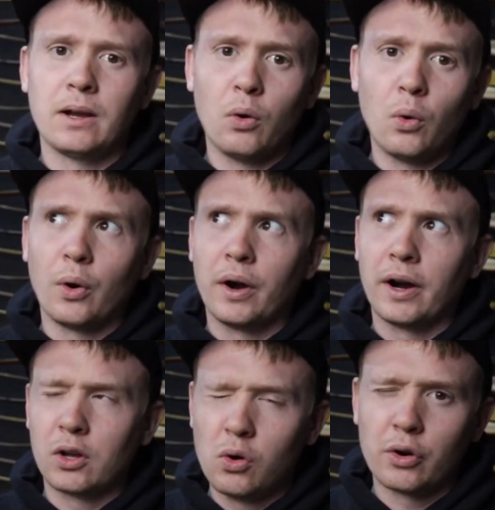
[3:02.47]
or
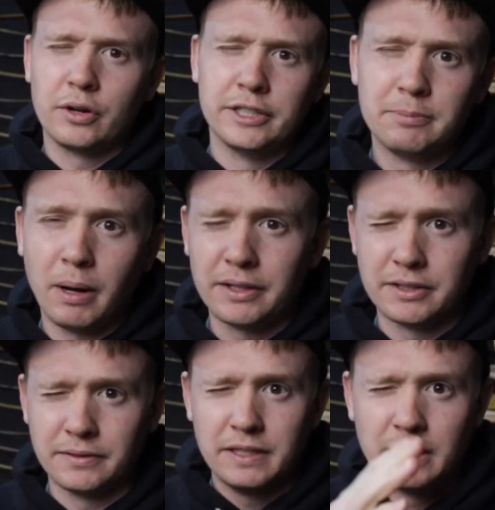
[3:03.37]
a 1/4 inch
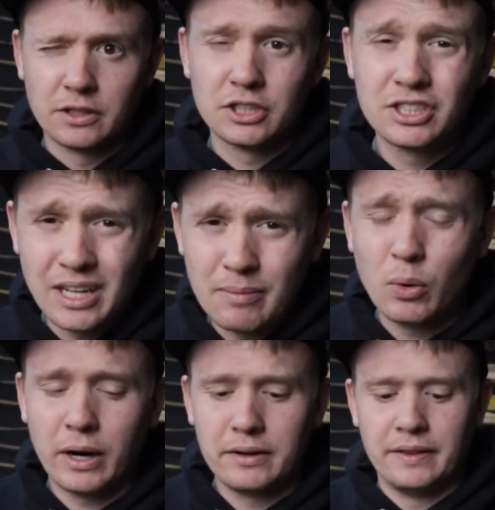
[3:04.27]
positive tiller,
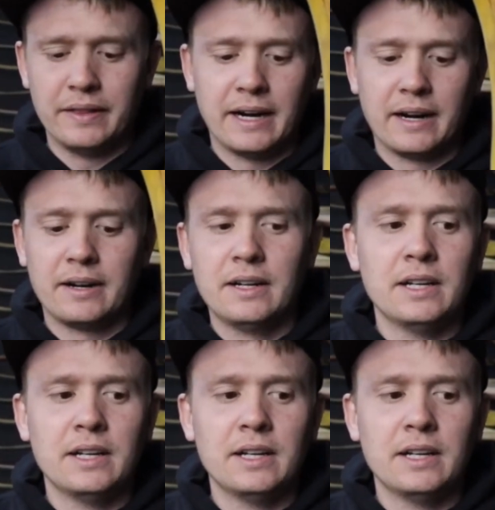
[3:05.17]
somewhere in there.